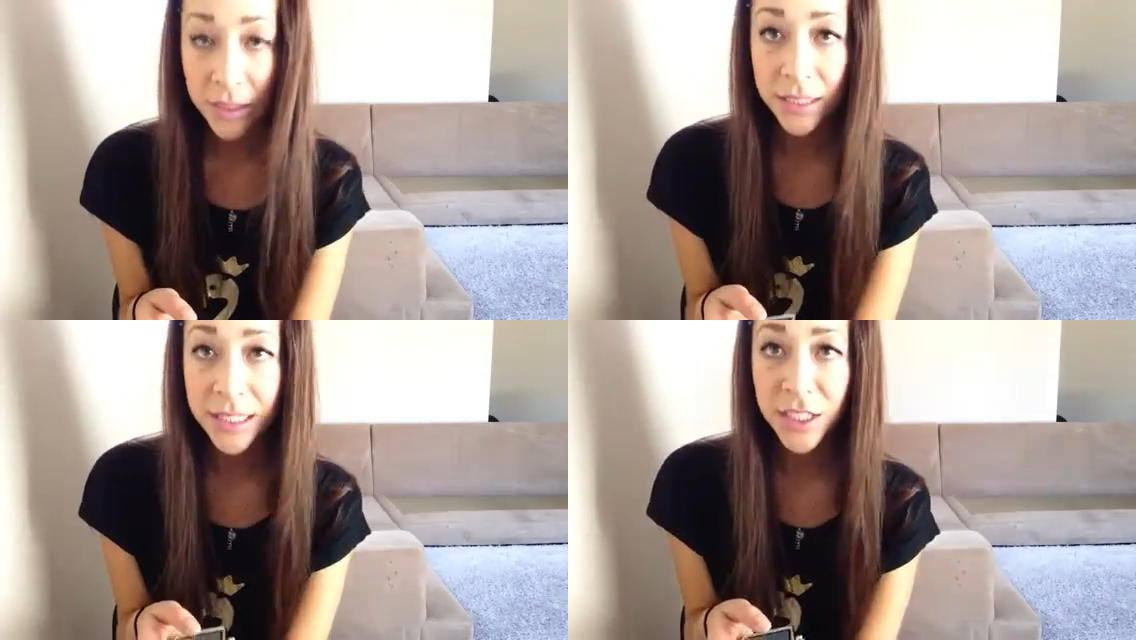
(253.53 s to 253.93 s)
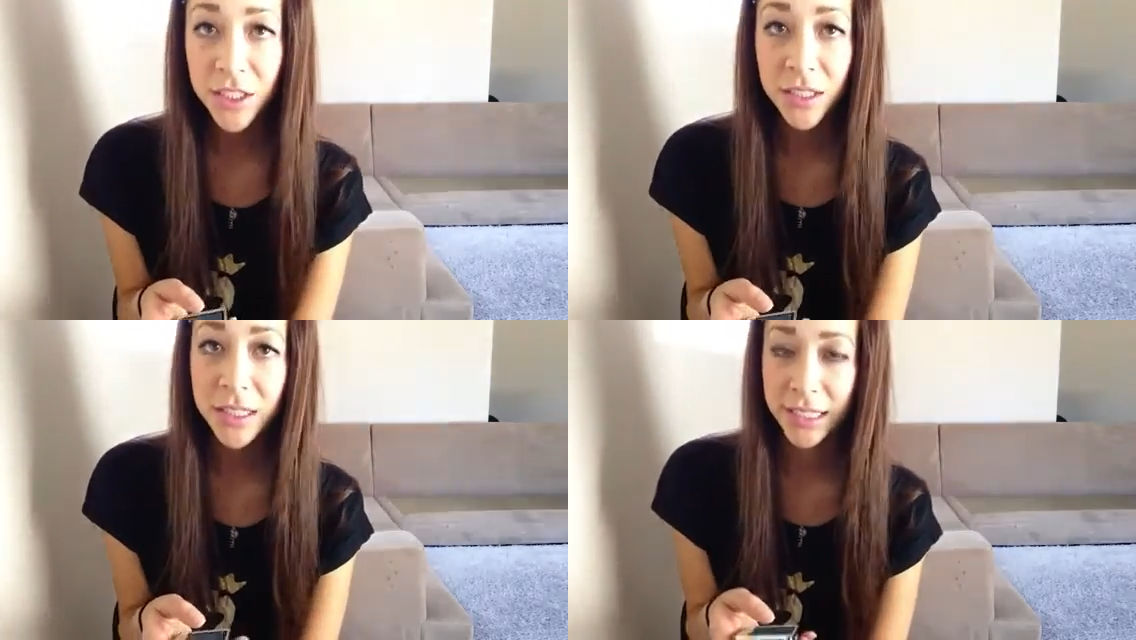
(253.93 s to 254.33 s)

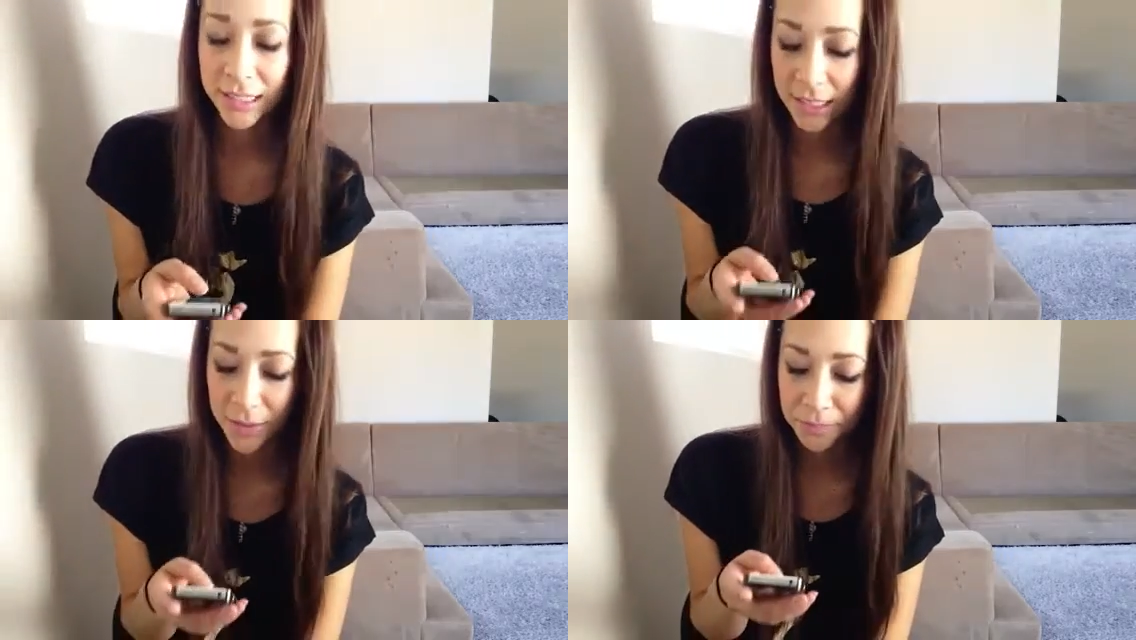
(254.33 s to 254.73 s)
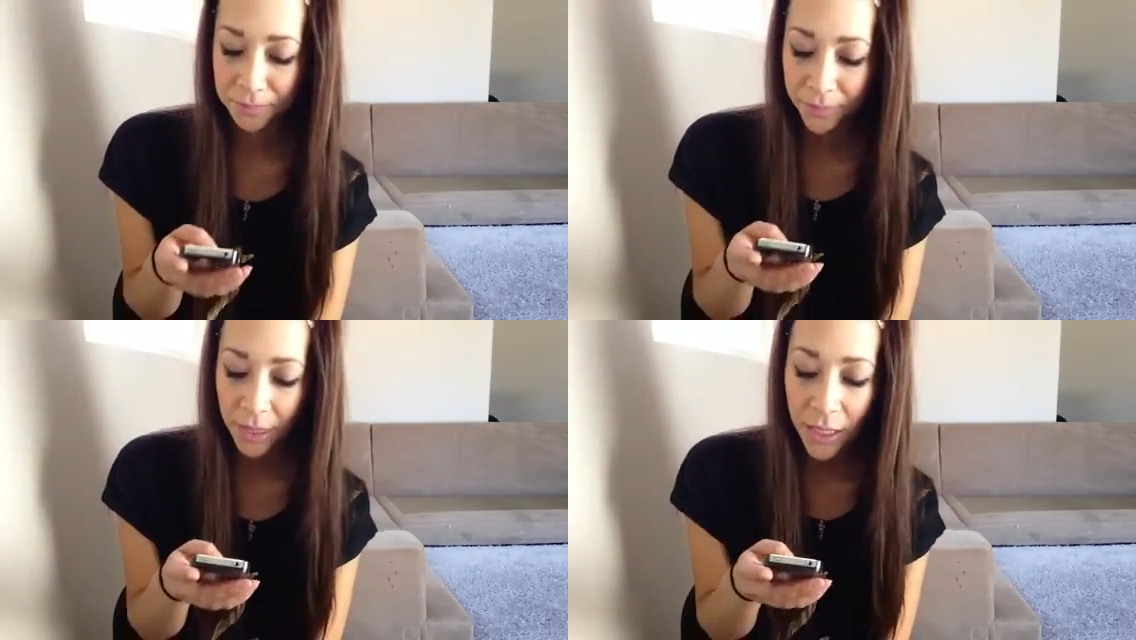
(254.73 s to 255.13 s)
Dear Lindsay,
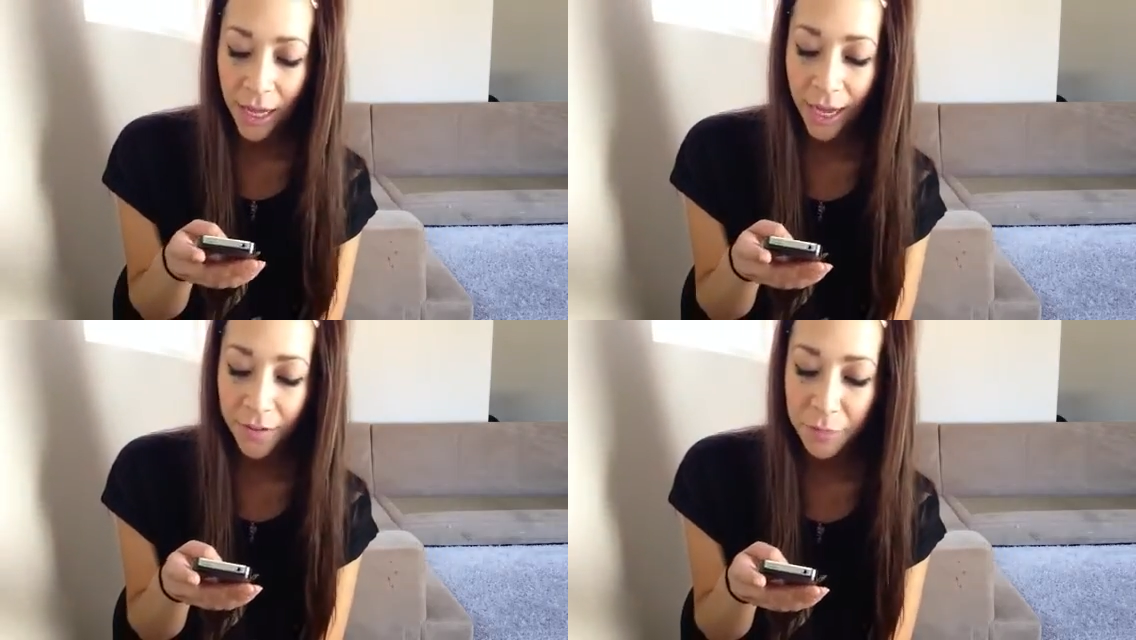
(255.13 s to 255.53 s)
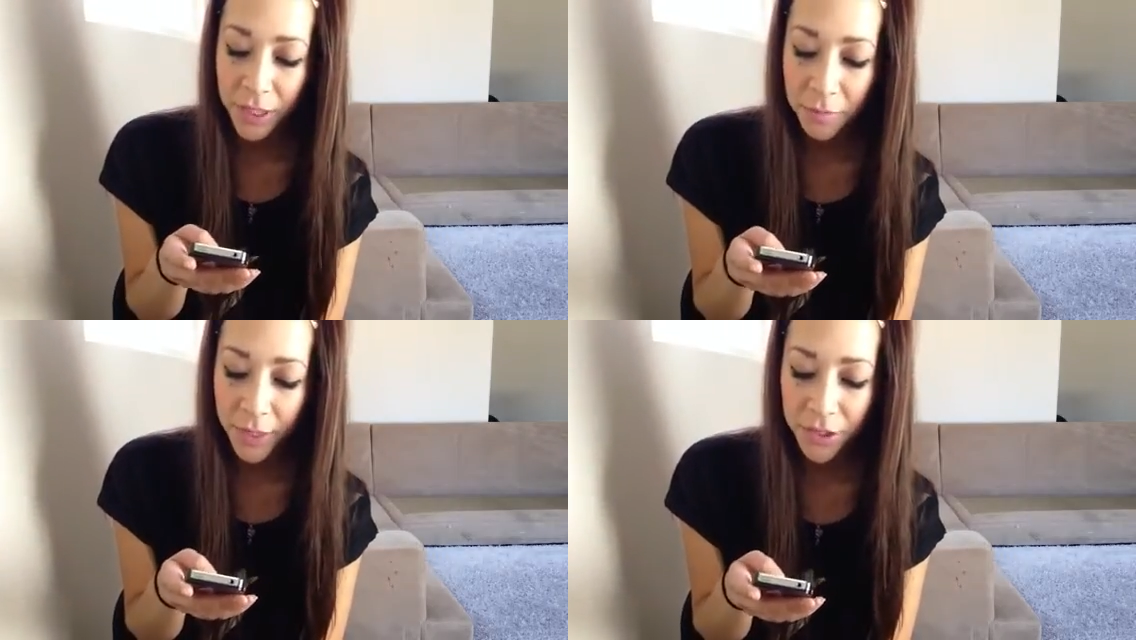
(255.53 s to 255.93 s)
I've been
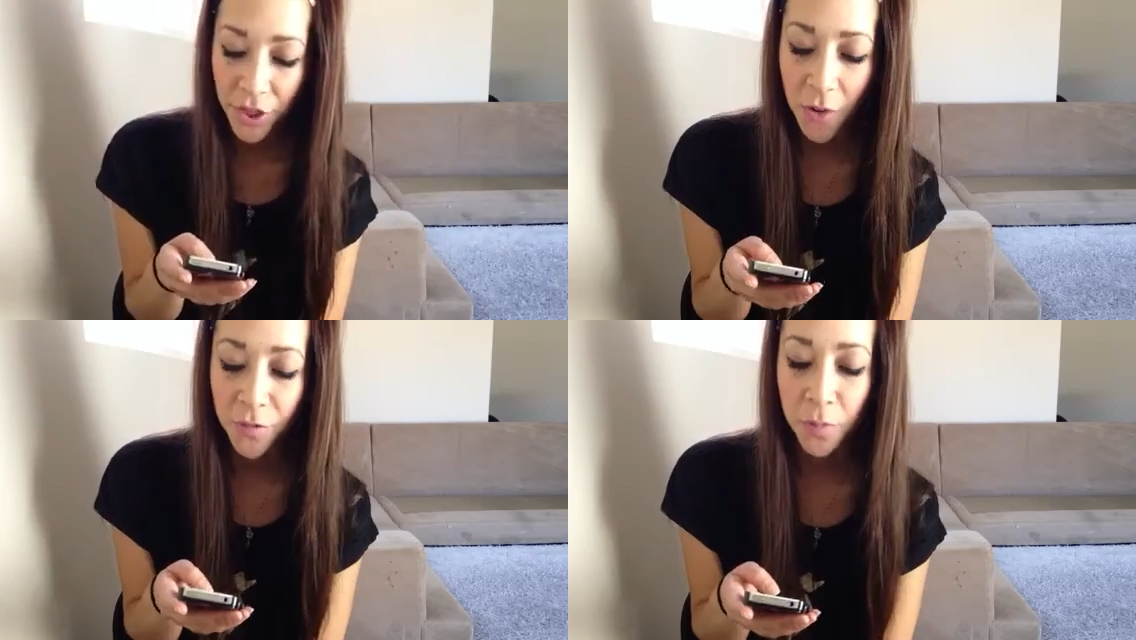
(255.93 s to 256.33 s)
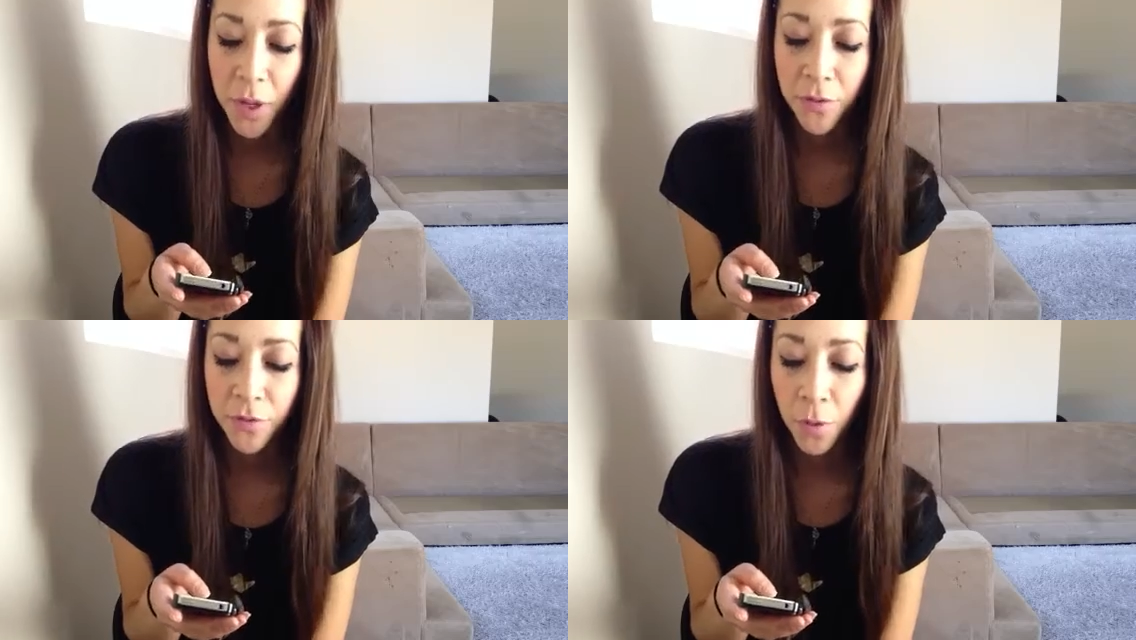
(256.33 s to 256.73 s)
at my job for
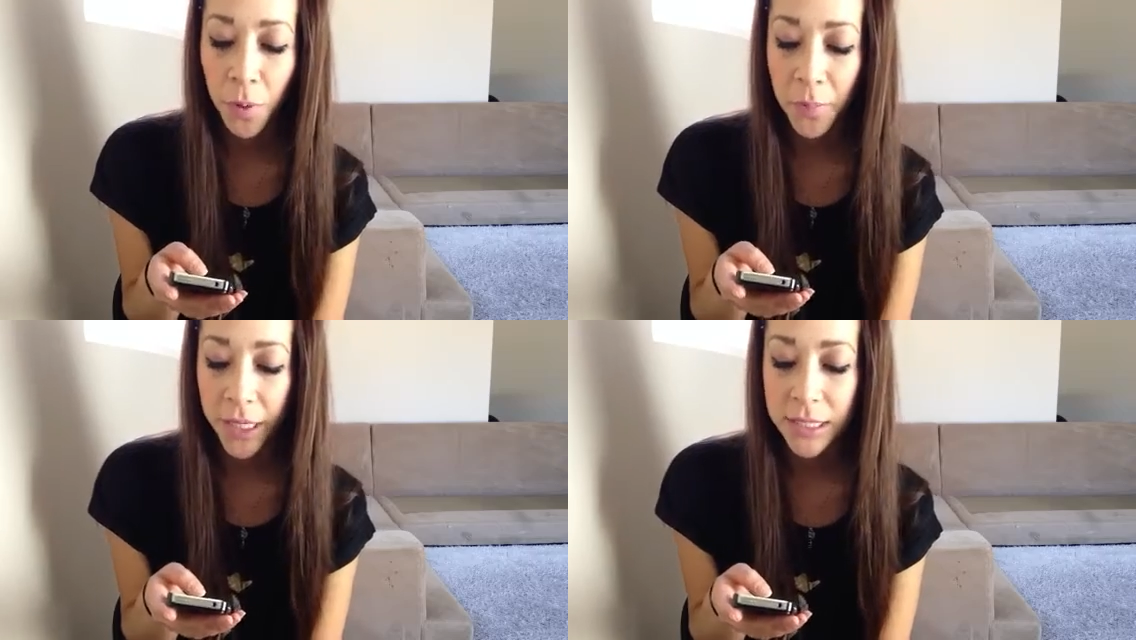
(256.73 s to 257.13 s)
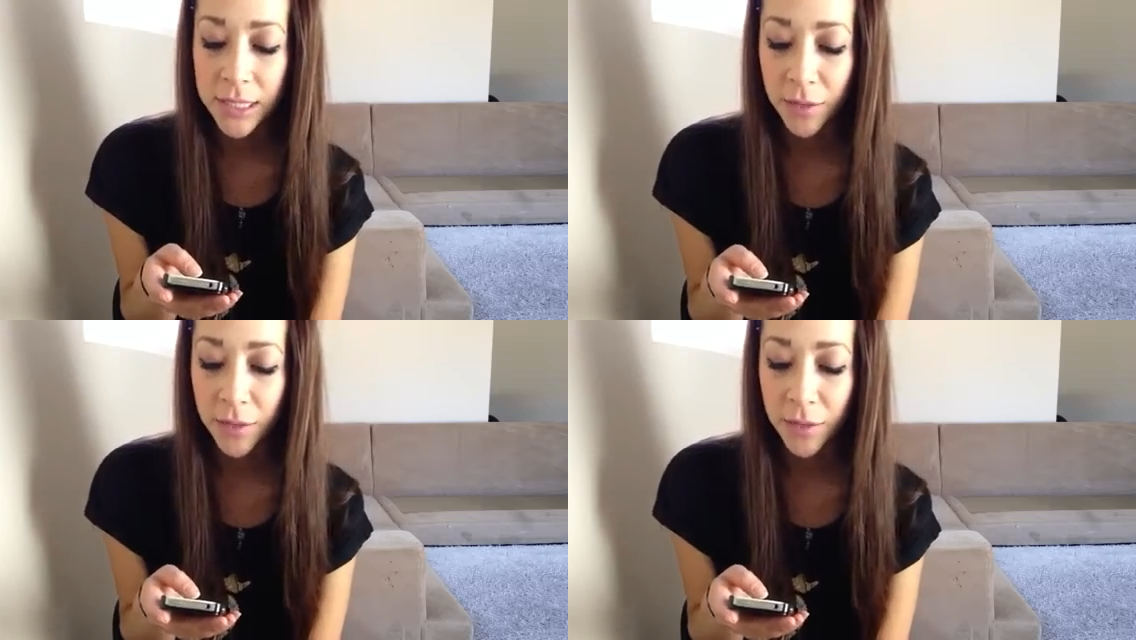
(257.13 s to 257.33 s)
about four months